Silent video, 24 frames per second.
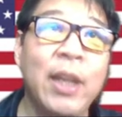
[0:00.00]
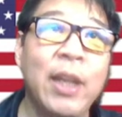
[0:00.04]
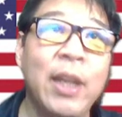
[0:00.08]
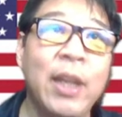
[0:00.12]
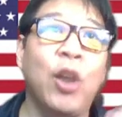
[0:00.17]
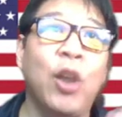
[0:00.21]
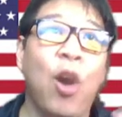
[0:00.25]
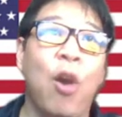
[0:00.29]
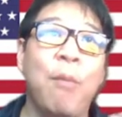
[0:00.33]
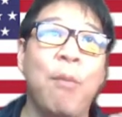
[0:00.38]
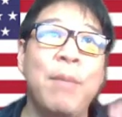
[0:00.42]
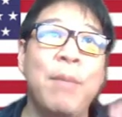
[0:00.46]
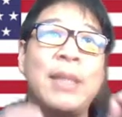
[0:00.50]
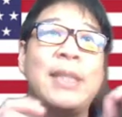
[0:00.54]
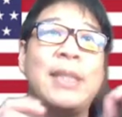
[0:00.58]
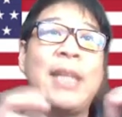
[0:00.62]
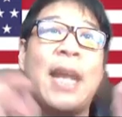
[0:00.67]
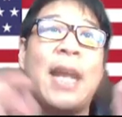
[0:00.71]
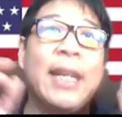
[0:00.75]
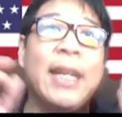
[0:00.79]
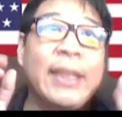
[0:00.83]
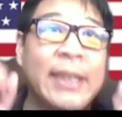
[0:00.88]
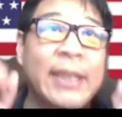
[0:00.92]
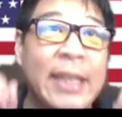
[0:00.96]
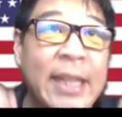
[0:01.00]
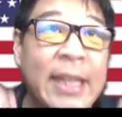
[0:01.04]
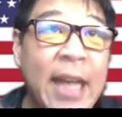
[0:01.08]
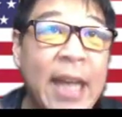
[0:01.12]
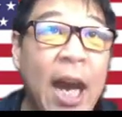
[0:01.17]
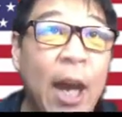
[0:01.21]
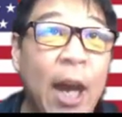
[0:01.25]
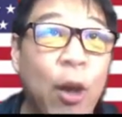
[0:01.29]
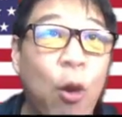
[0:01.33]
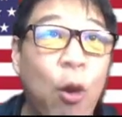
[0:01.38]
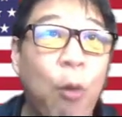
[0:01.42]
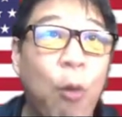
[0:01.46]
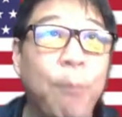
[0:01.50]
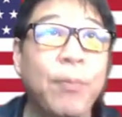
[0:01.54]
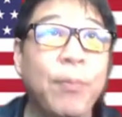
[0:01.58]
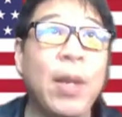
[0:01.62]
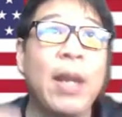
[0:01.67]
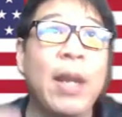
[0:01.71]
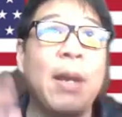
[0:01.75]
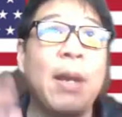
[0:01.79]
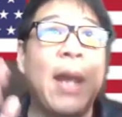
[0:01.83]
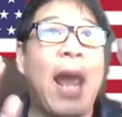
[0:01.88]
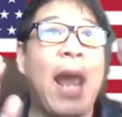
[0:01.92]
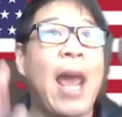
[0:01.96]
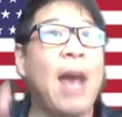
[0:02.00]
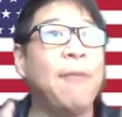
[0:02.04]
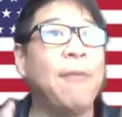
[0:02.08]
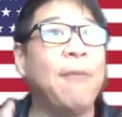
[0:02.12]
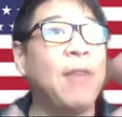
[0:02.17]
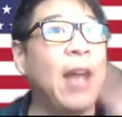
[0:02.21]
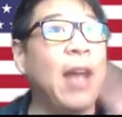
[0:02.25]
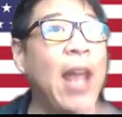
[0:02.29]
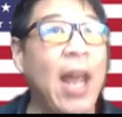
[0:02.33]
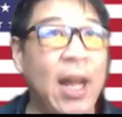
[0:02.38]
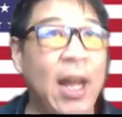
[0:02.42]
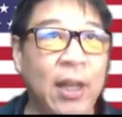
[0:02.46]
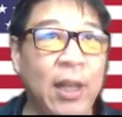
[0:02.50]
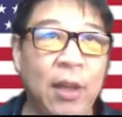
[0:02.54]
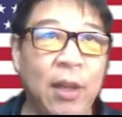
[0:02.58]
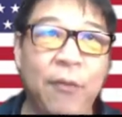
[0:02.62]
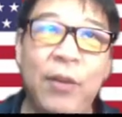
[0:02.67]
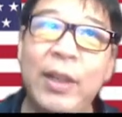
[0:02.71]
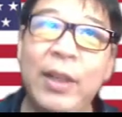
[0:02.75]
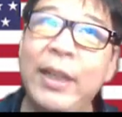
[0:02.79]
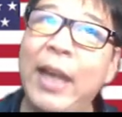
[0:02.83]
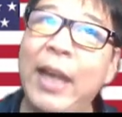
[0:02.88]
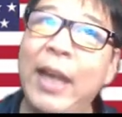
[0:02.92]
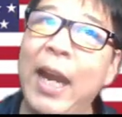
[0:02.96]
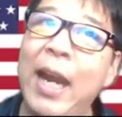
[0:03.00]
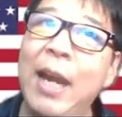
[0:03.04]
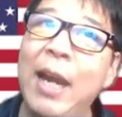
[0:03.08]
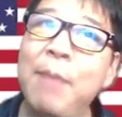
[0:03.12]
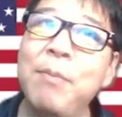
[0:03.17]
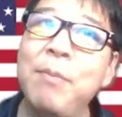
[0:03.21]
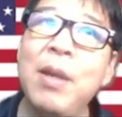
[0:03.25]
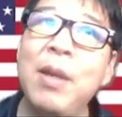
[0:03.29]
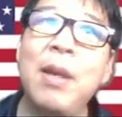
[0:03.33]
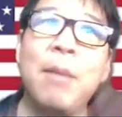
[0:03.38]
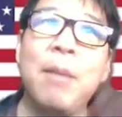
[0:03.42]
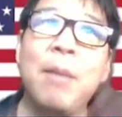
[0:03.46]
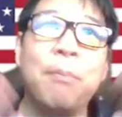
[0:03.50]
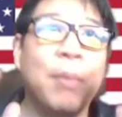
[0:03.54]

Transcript: Gomez de Liano have a hell of a game,